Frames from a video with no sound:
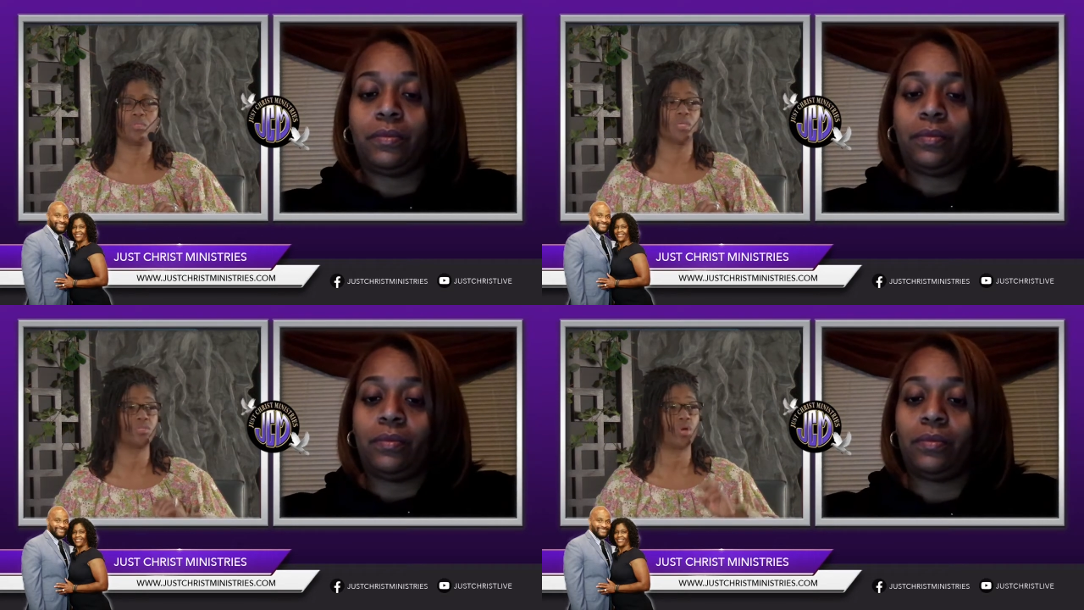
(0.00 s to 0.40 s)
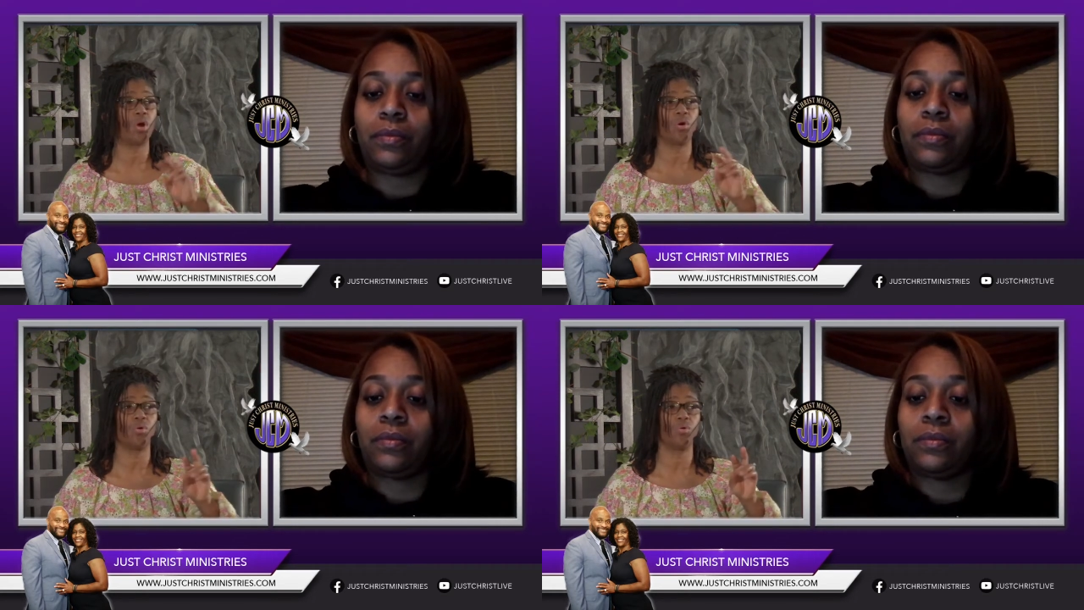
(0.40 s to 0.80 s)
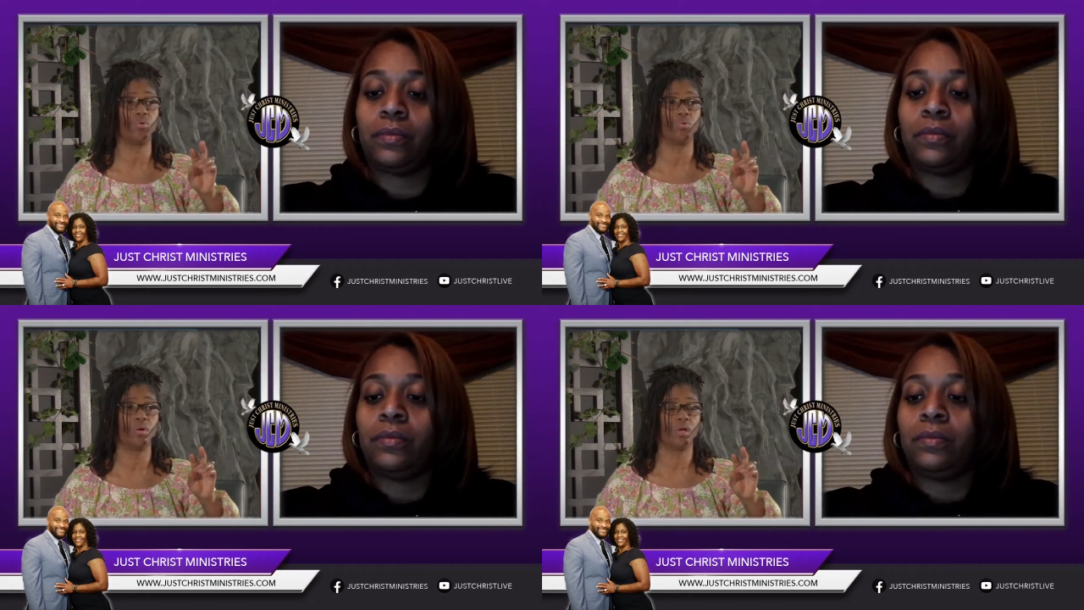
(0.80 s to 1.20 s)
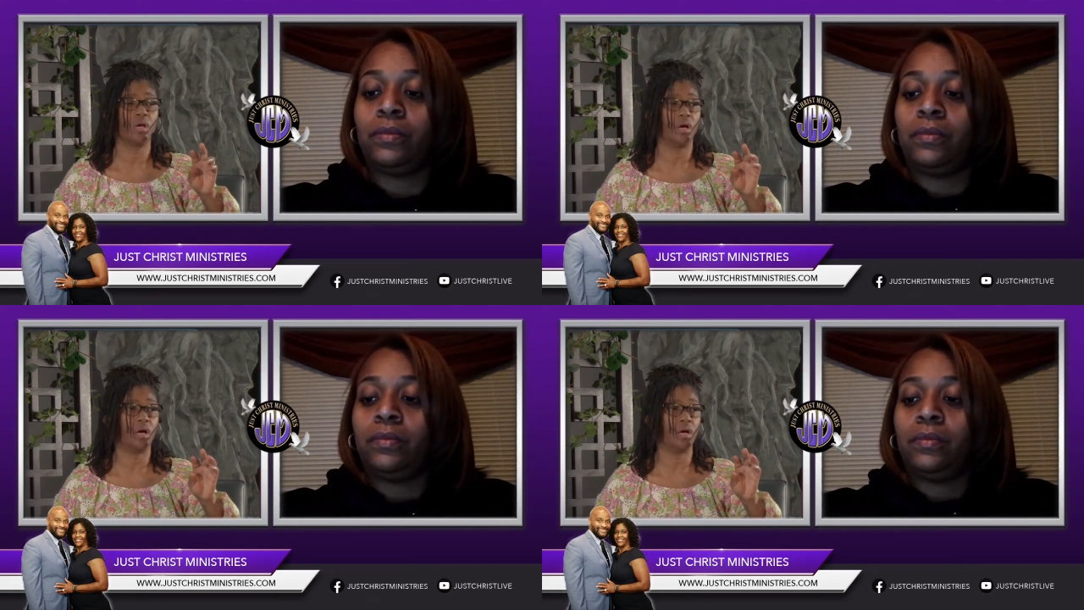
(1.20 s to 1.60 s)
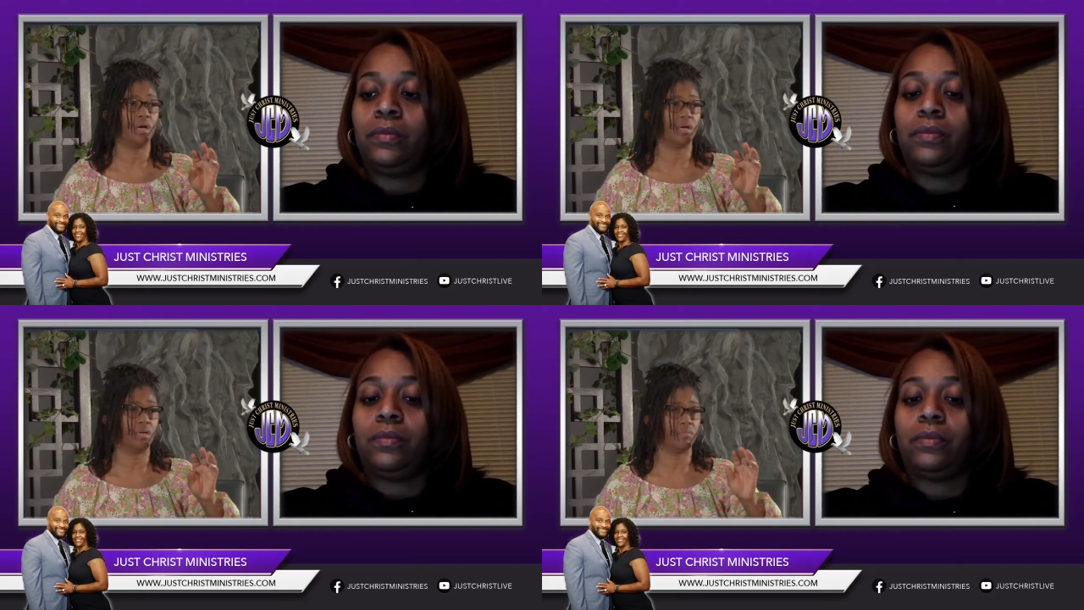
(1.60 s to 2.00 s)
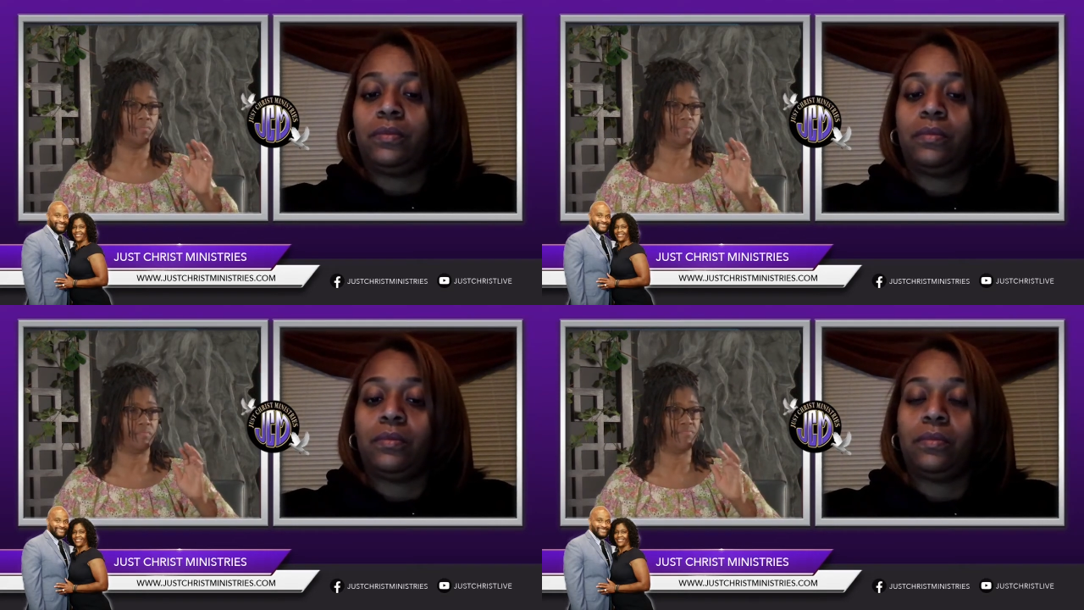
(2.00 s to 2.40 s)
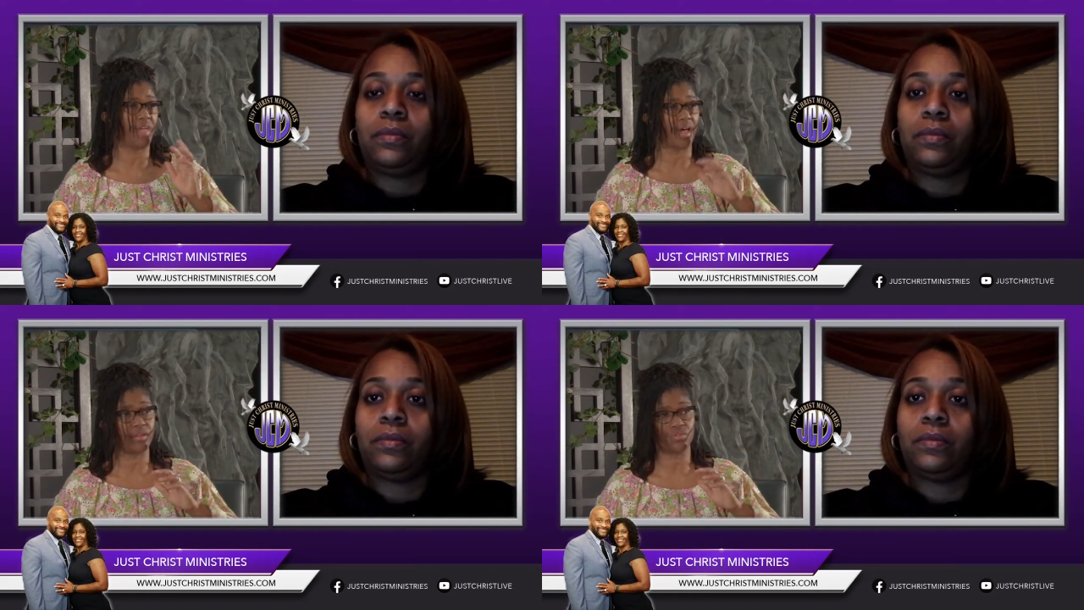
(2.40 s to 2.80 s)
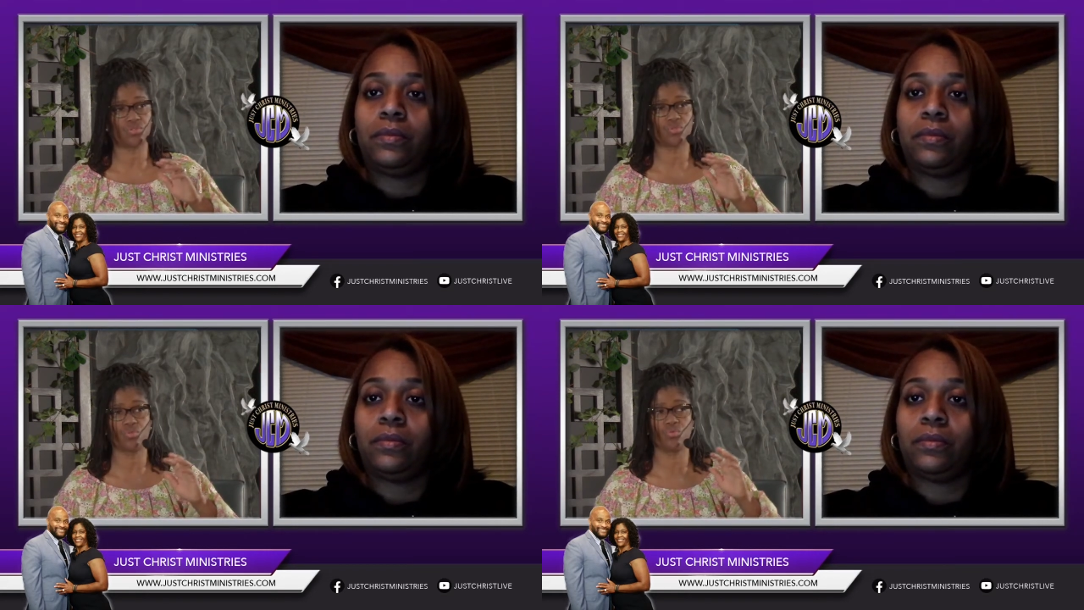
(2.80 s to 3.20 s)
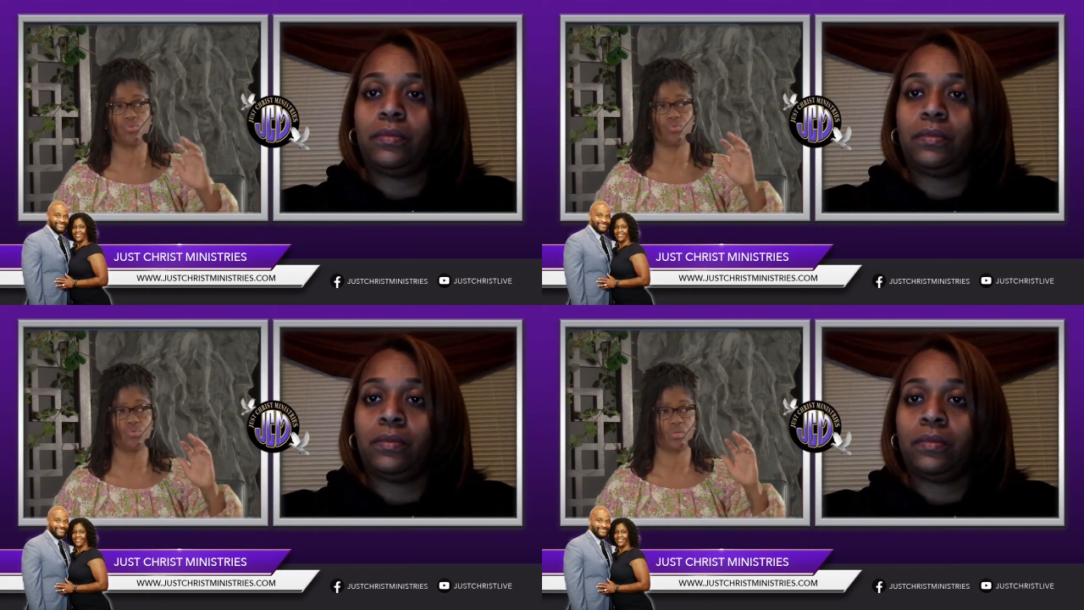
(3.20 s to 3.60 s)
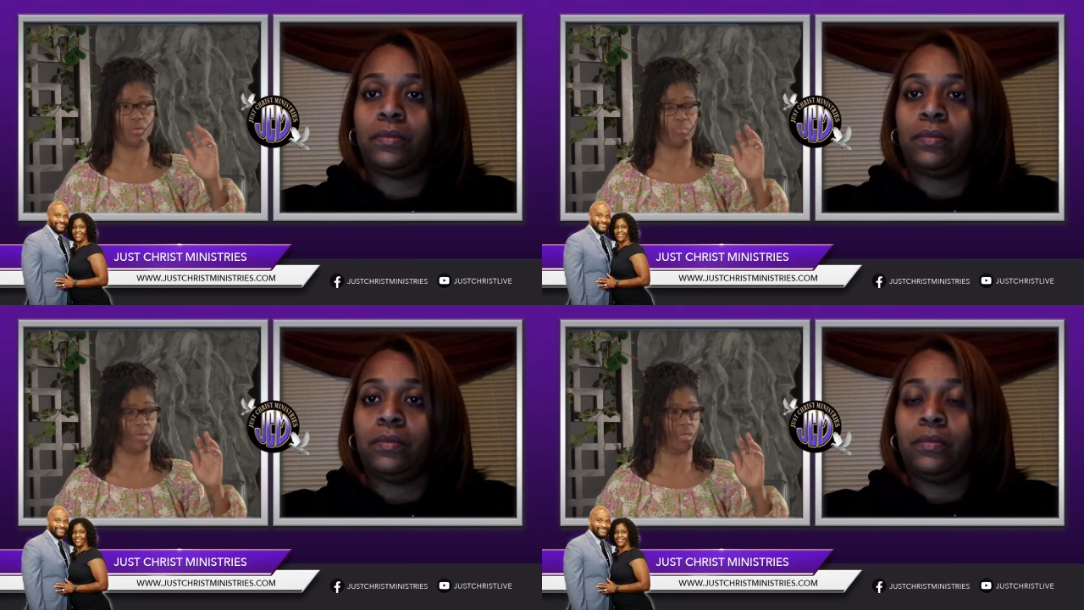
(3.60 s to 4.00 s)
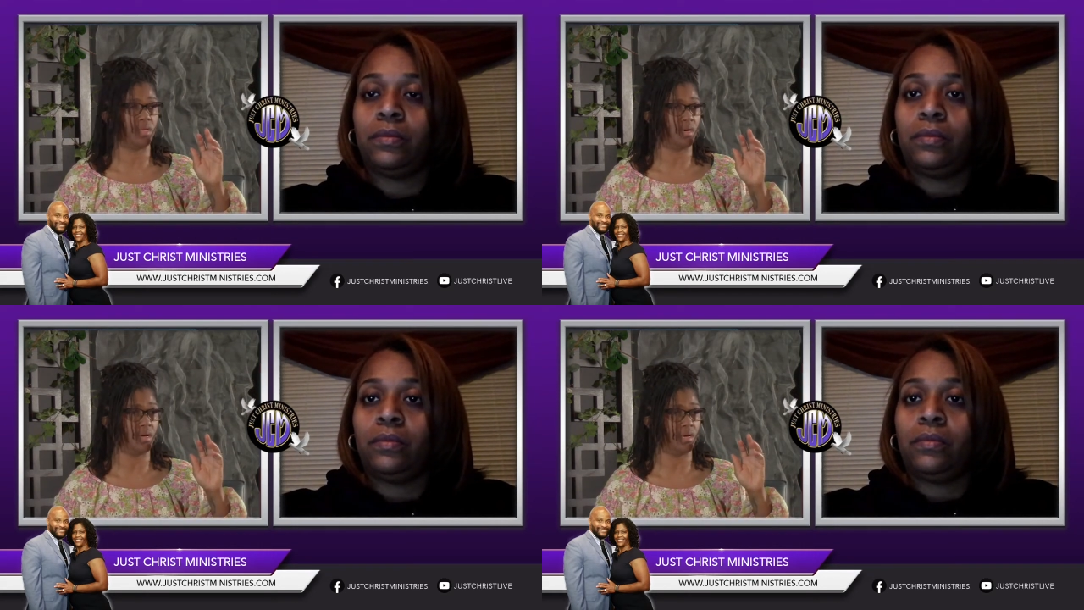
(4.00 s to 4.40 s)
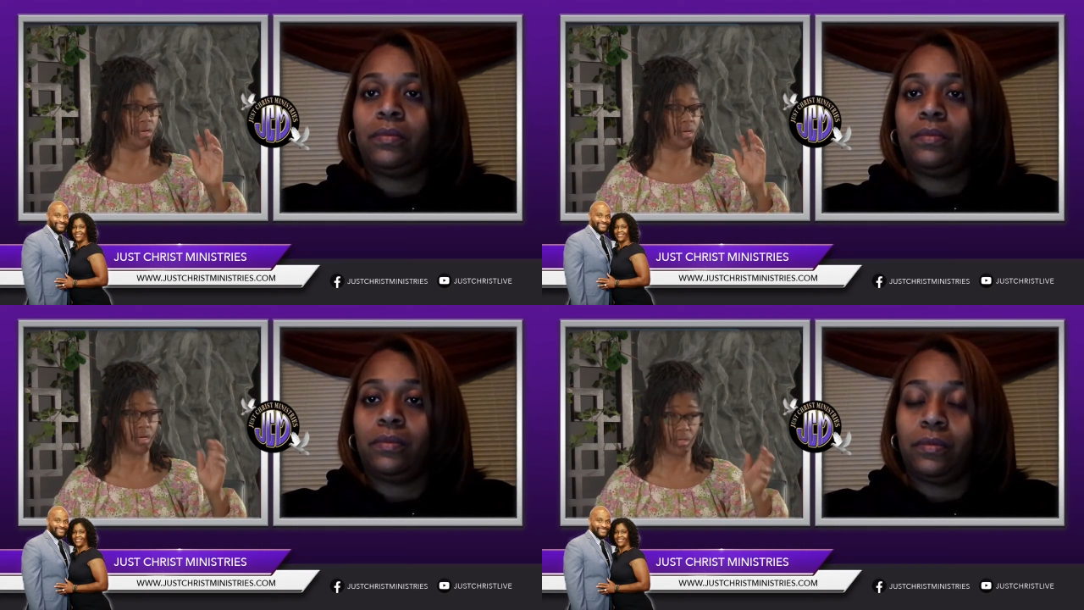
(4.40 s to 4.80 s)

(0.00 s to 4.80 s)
Speaker 1: this whole uh, not in school could be uh, could